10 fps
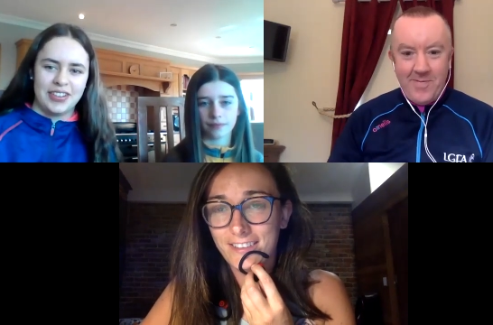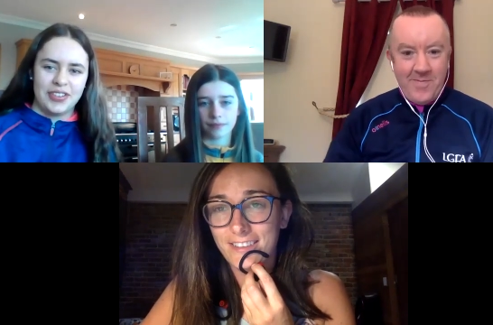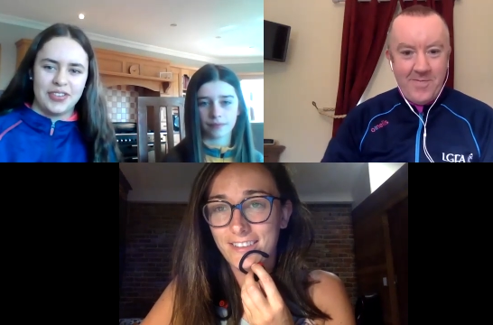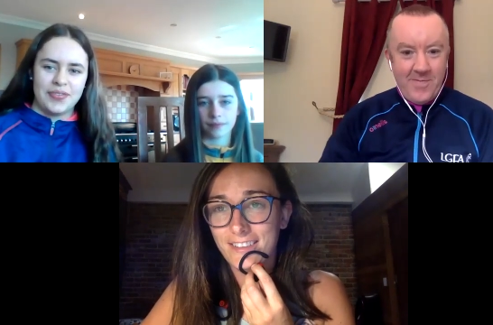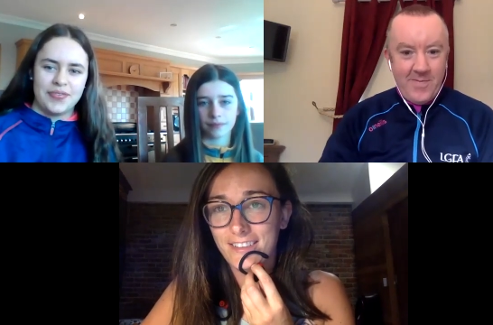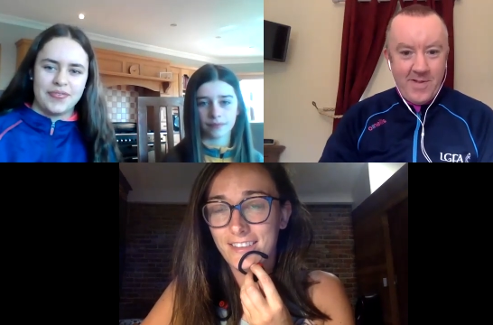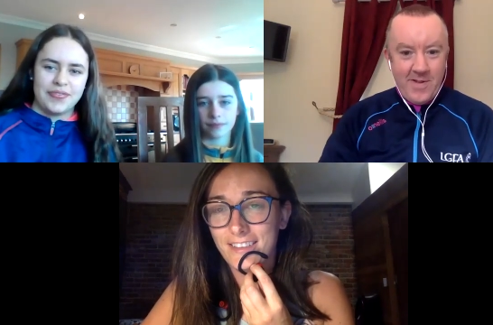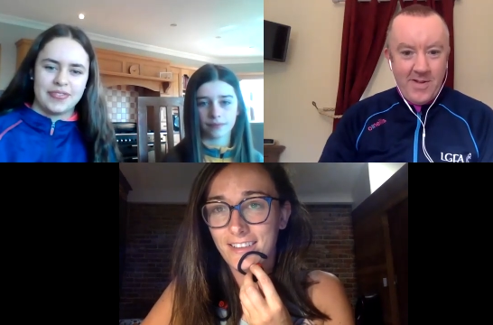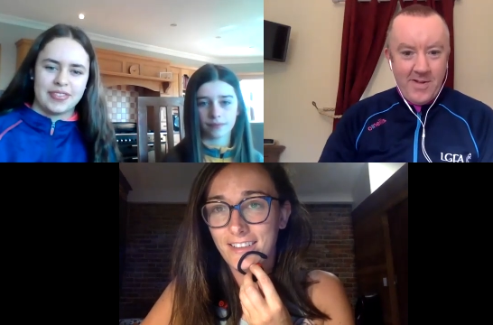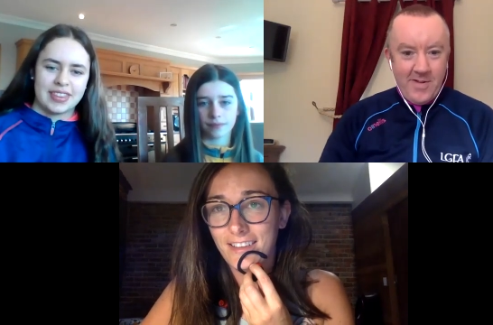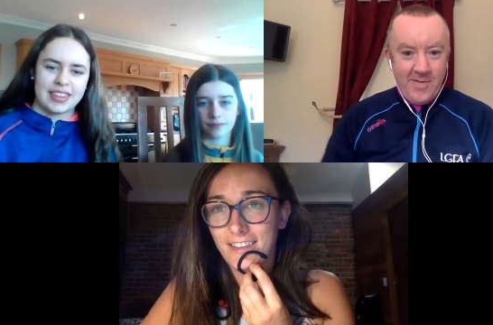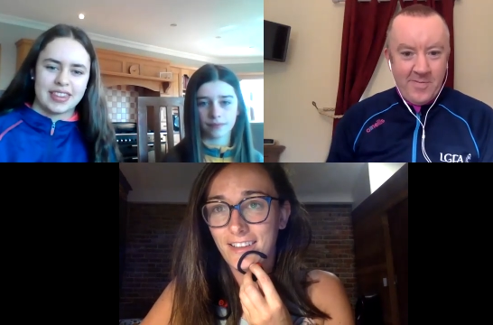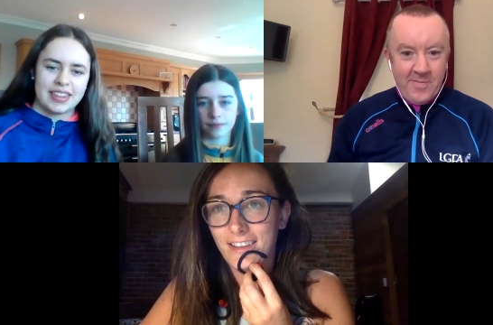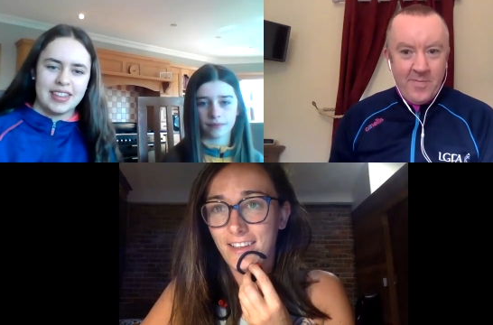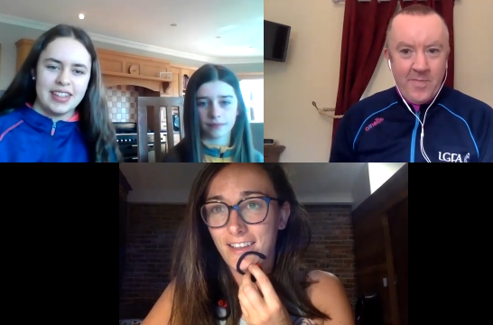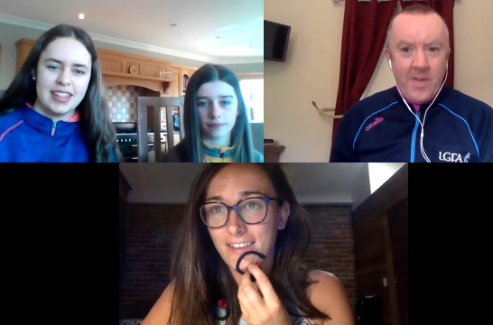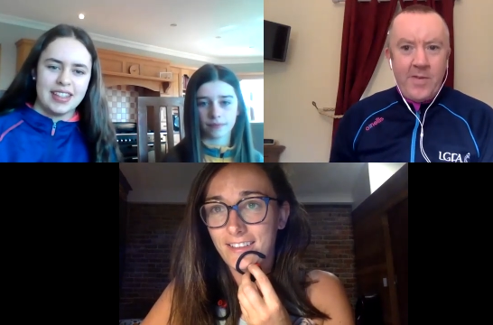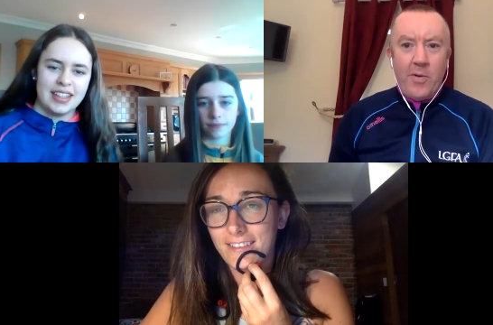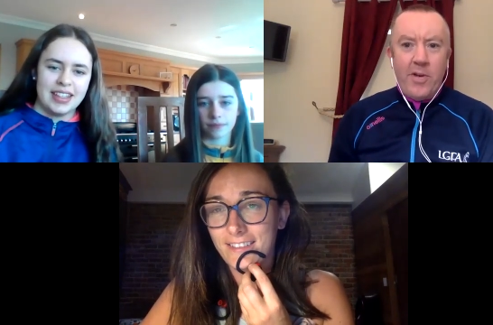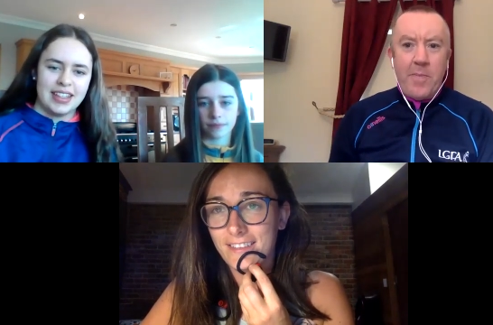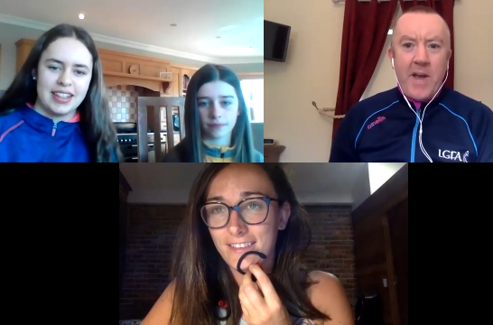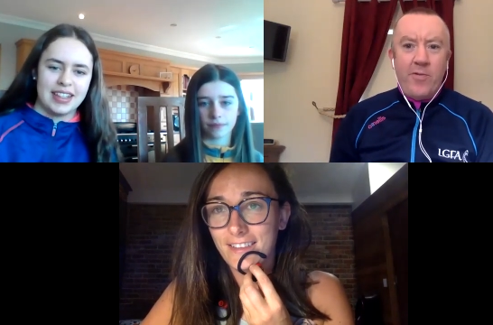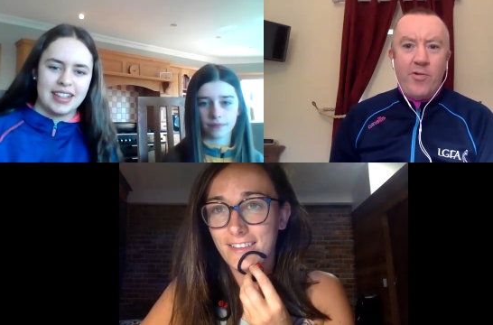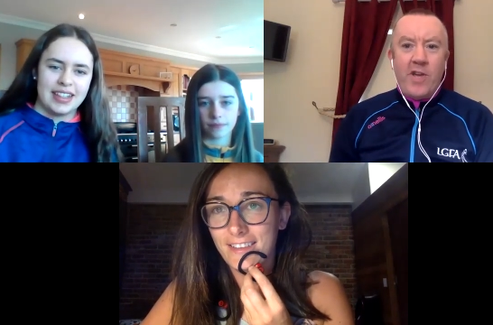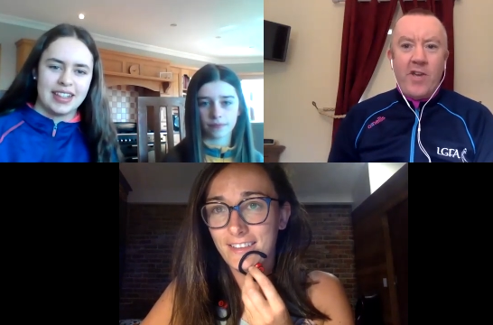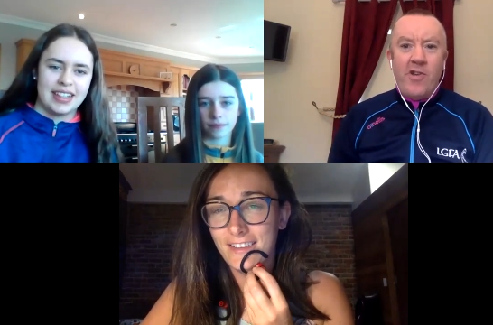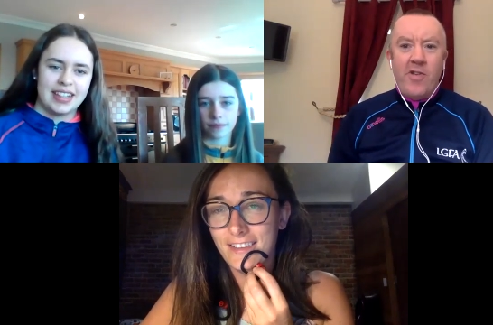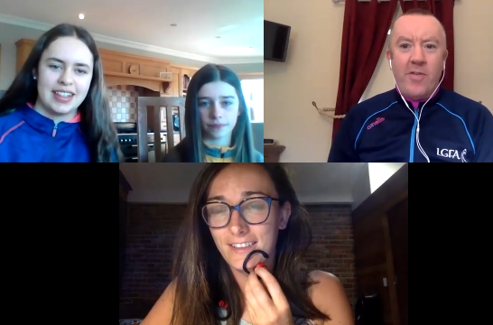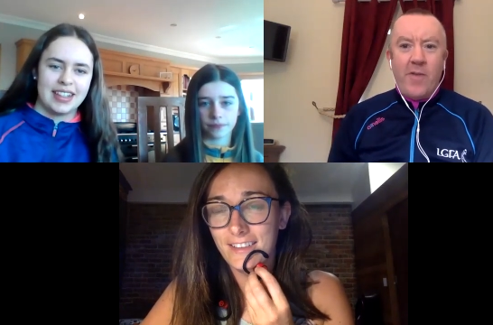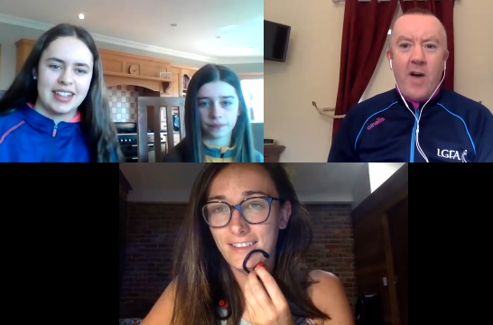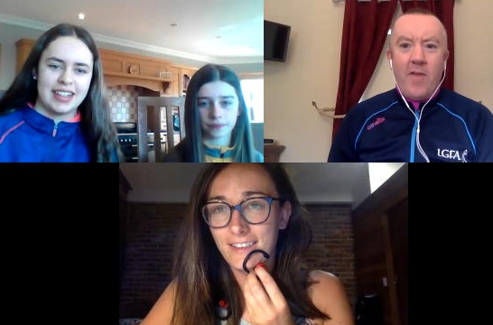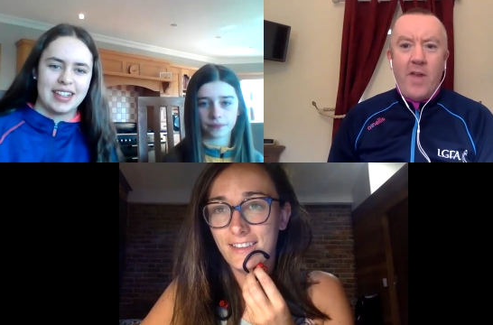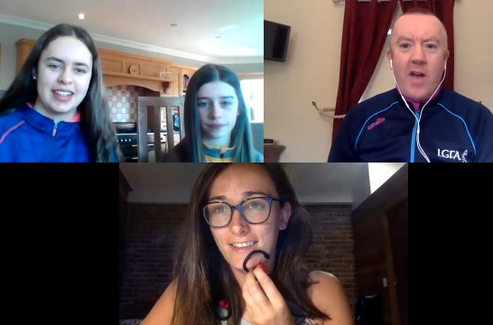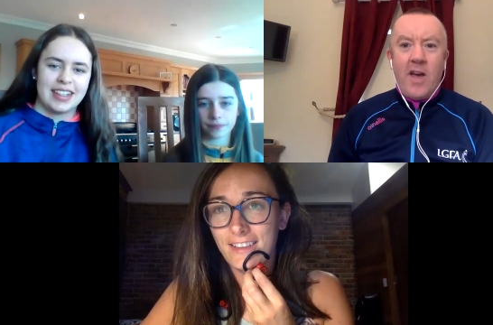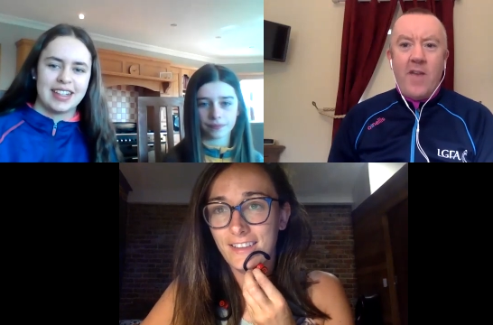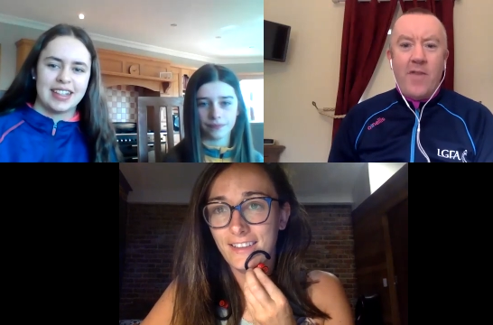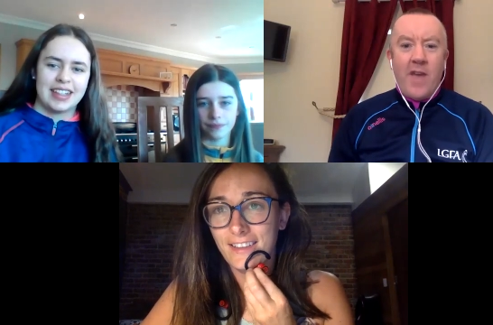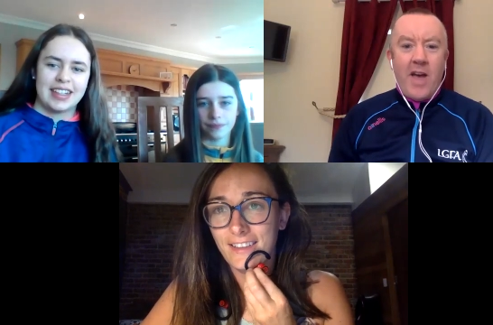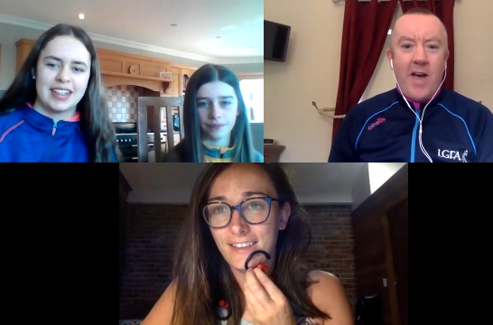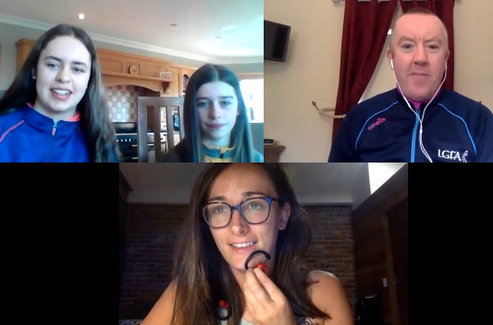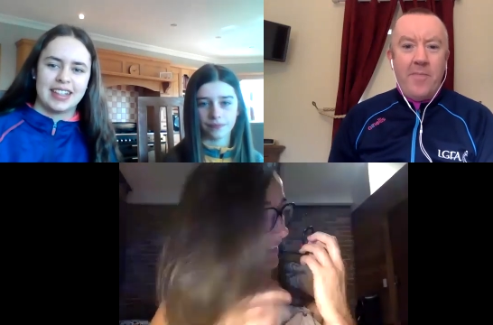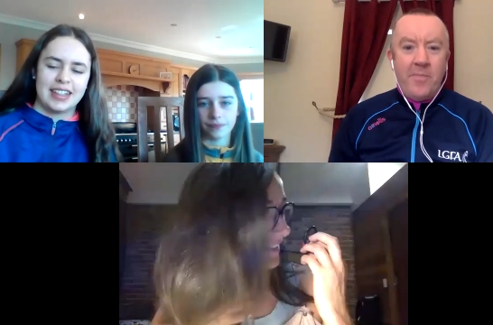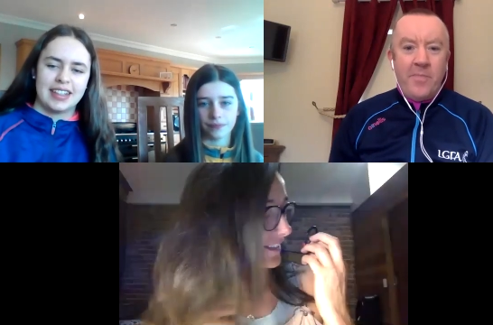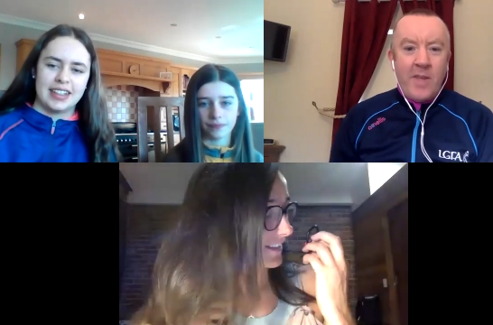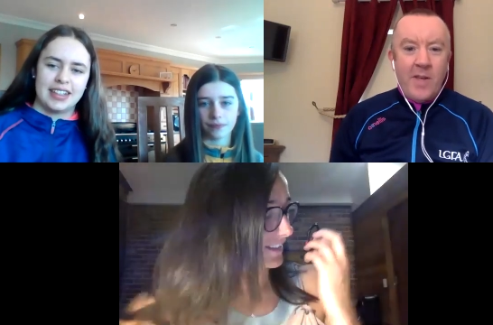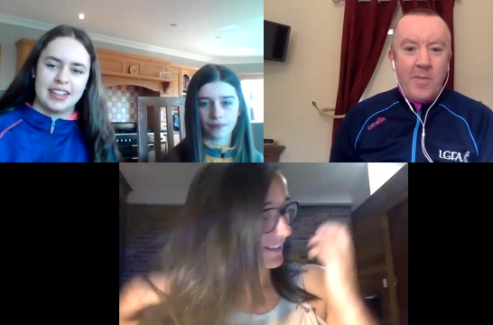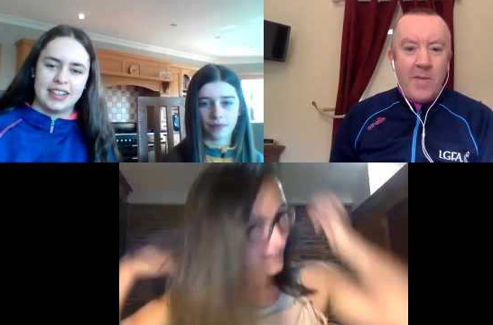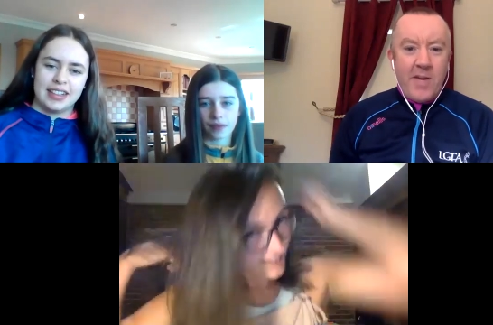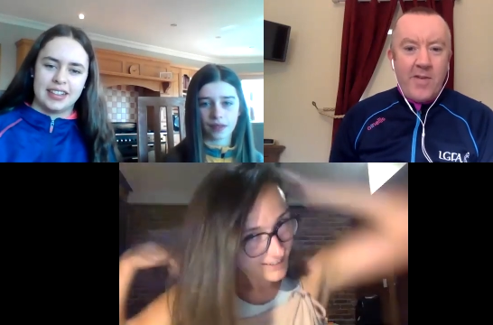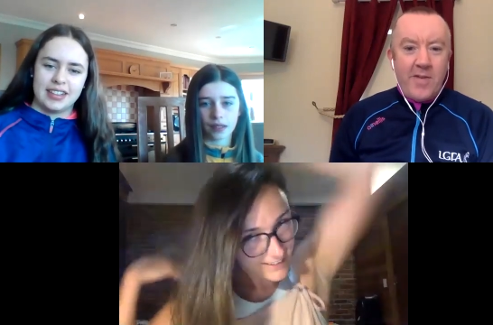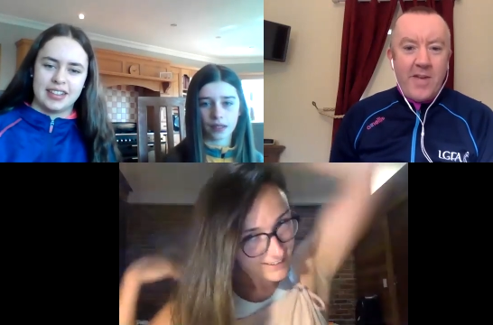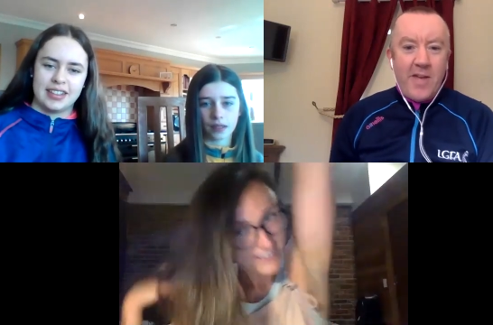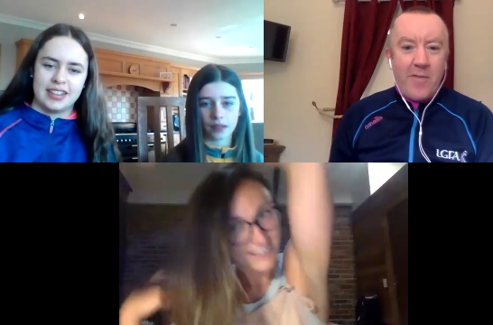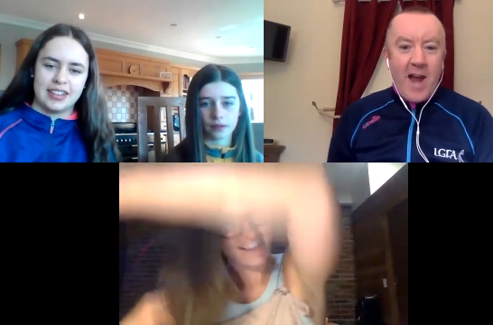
Speaker 1: Good. That's so, in the best traditions of, of live um, pieces, Niamh.